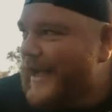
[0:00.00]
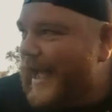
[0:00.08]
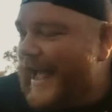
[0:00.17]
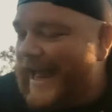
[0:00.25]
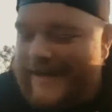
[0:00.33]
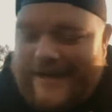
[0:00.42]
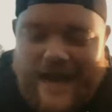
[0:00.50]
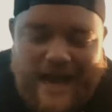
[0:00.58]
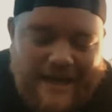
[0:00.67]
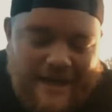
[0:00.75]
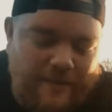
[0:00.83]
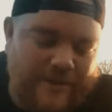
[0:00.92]
and uh,
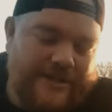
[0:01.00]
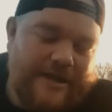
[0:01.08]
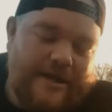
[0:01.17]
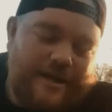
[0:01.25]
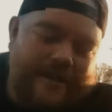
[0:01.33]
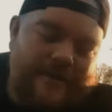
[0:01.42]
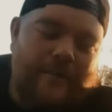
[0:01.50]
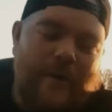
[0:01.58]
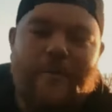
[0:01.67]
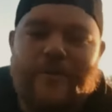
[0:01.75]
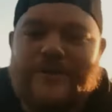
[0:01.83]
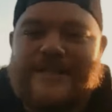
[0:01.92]
it was the
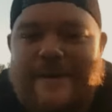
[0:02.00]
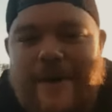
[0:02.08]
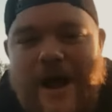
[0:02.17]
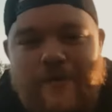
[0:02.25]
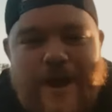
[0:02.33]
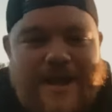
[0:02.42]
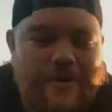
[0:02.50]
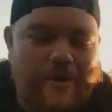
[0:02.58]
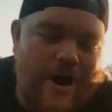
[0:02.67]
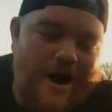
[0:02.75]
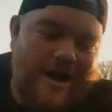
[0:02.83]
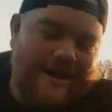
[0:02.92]
purple tape by
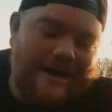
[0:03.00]
Raekwon.